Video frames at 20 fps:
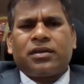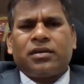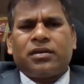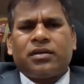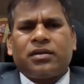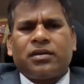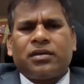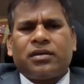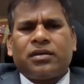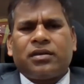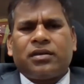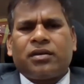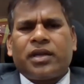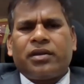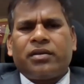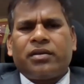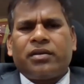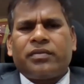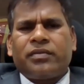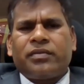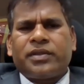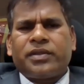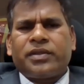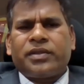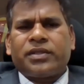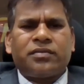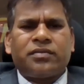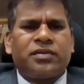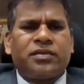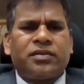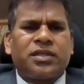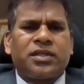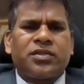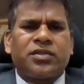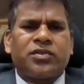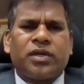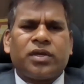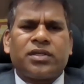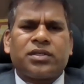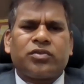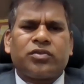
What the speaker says: kind of a services to,